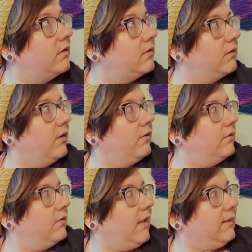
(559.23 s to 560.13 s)
So
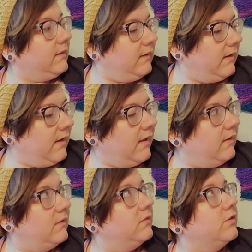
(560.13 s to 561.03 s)
that's gonna
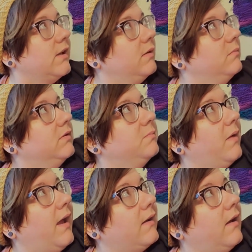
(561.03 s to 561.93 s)
get jammed
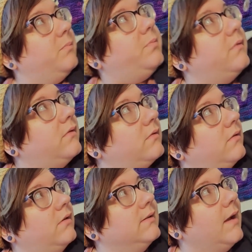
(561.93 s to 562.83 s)
back up
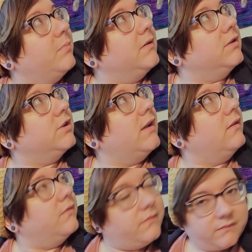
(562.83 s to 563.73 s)
on top of this
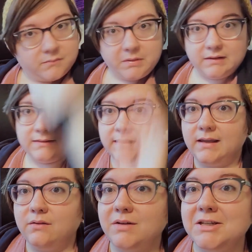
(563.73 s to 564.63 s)
shelf because he
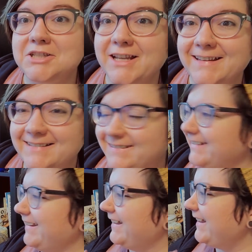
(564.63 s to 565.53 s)
can't reach it.
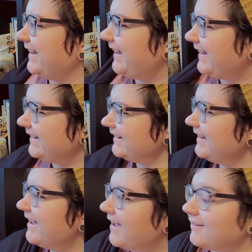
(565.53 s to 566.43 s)

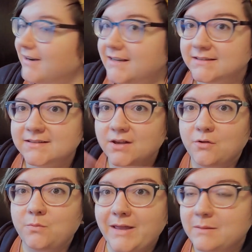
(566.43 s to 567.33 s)
Alright, so
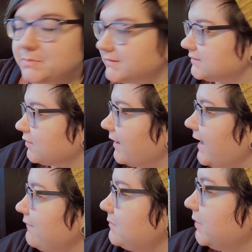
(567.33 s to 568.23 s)
whips. So I
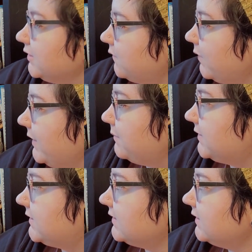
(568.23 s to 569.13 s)
have a bunch of
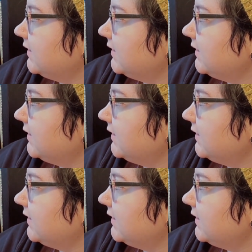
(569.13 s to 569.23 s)
whips.